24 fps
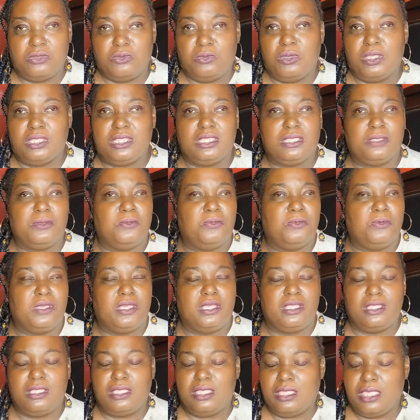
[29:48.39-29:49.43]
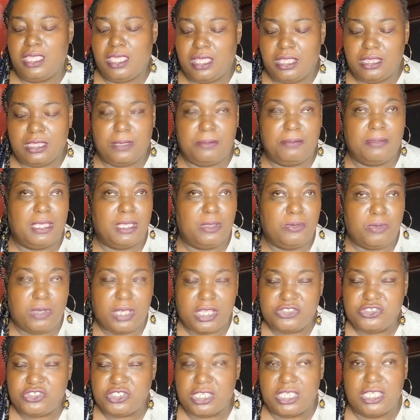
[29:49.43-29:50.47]
what the hell am I
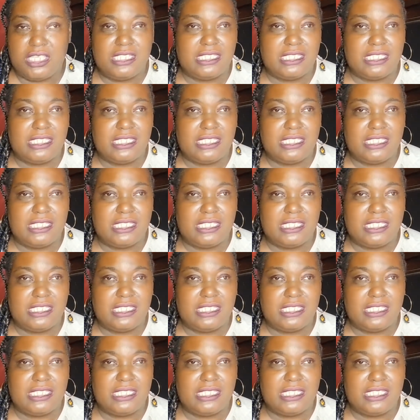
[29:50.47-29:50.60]
watching?